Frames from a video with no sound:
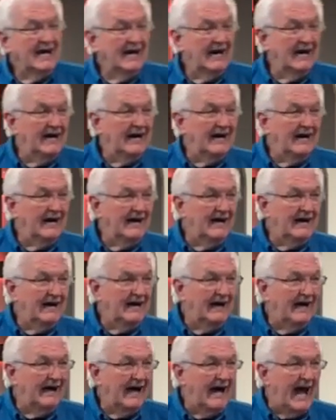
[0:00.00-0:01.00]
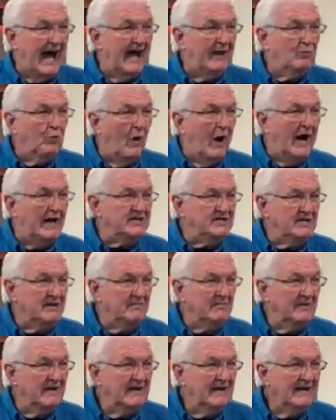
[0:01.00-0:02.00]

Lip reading: I'd watch him.